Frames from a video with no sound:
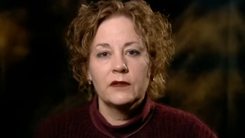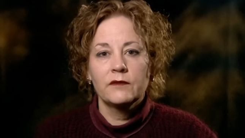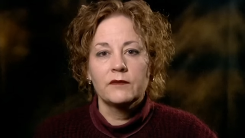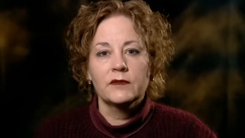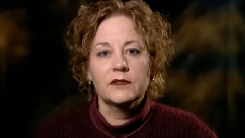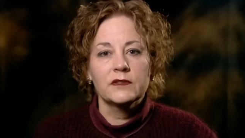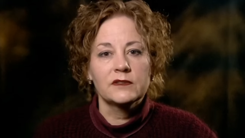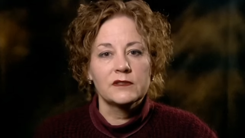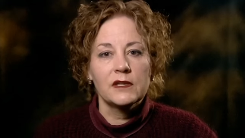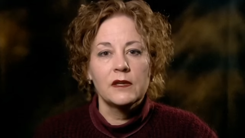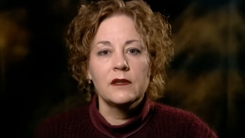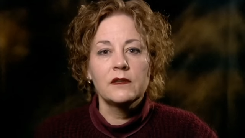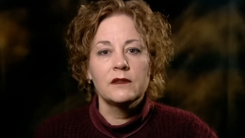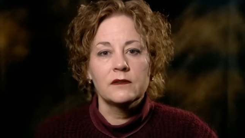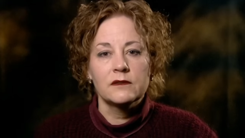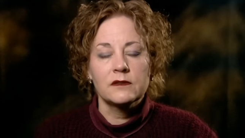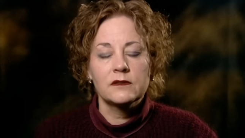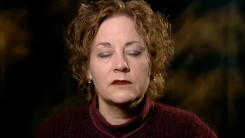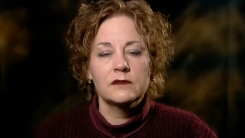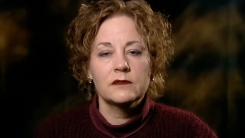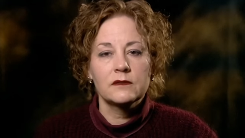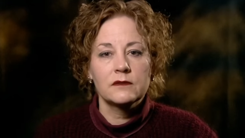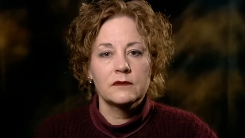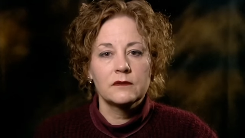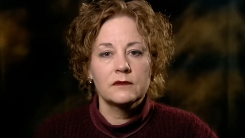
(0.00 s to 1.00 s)
have a
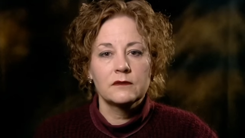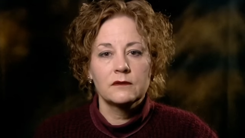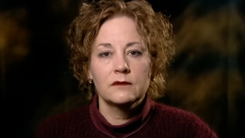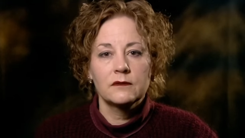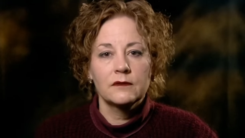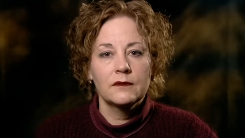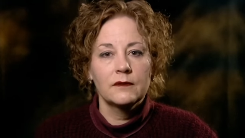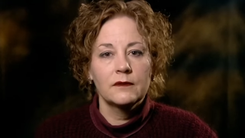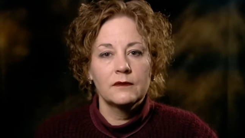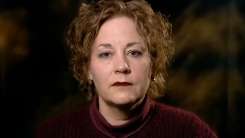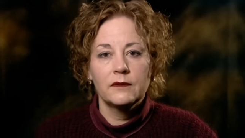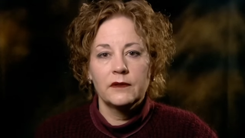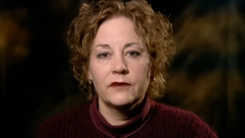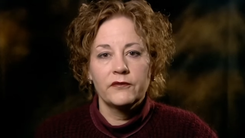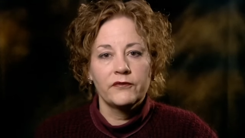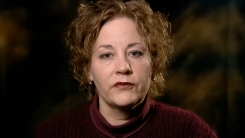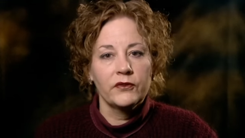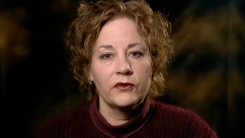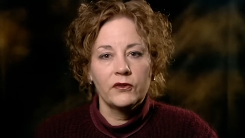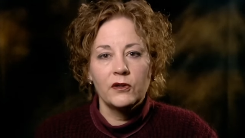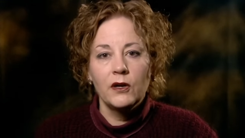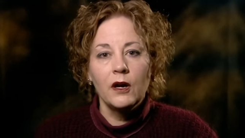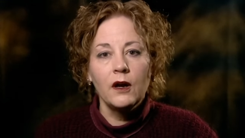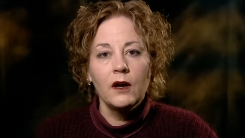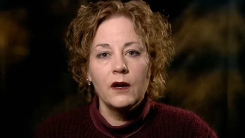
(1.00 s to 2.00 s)
sense if
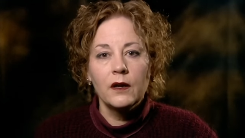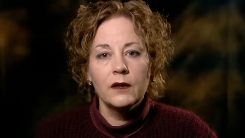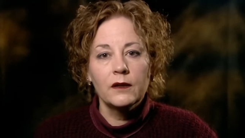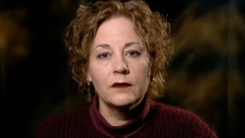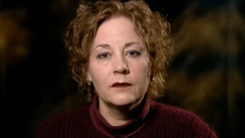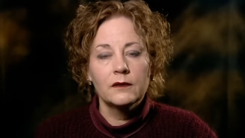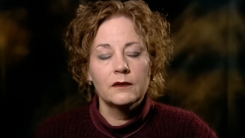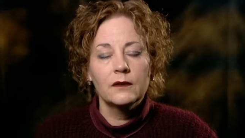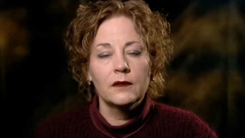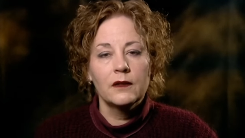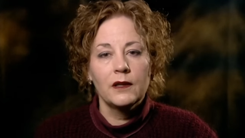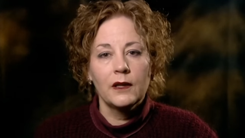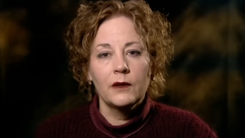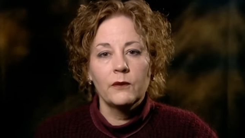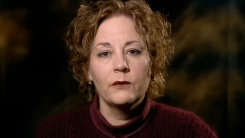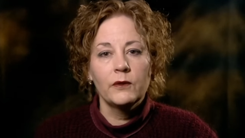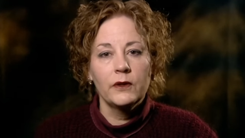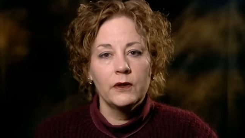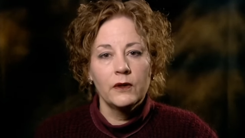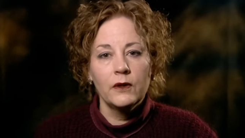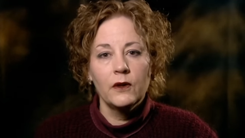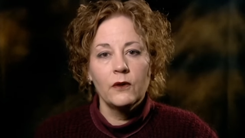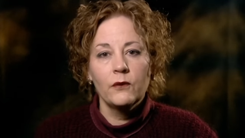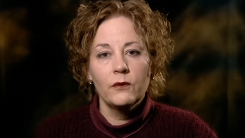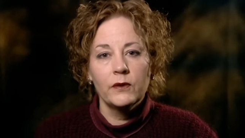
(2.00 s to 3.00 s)
they're gone, that I
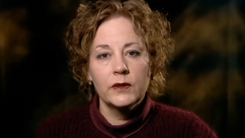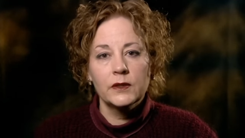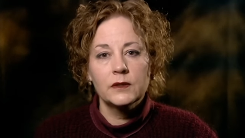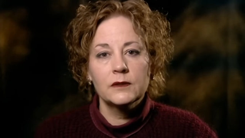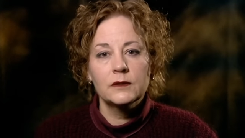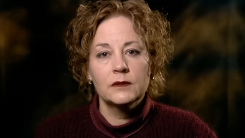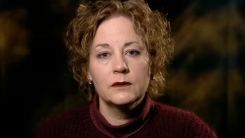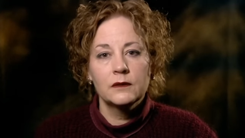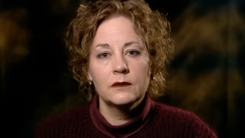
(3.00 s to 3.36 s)
would know it.